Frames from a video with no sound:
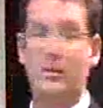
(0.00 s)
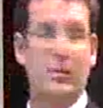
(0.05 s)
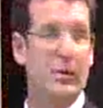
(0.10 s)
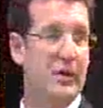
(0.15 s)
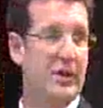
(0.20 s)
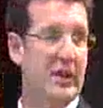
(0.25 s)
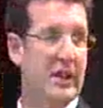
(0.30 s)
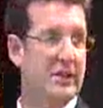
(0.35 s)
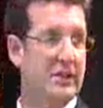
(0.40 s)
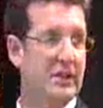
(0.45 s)

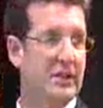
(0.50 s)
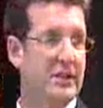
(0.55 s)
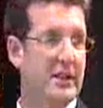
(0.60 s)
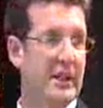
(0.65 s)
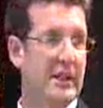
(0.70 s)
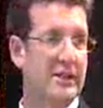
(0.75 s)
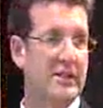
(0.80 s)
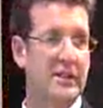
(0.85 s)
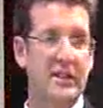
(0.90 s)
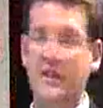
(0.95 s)
density to
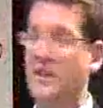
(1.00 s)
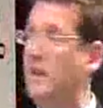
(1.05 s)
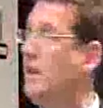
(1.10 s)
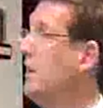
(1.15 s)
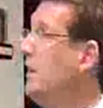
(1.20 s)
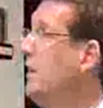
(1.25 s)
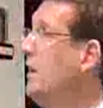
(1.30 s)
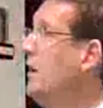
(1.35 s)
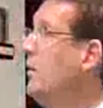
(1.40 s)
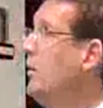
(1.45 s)
prediction
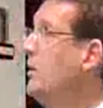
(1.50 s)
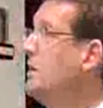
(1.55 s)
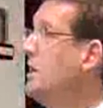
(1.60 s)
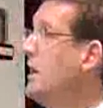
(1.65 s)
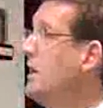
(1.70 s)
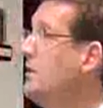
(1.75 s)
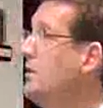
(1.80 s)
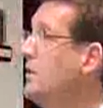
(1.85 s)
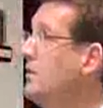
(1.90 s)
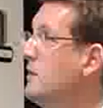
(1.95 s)
density,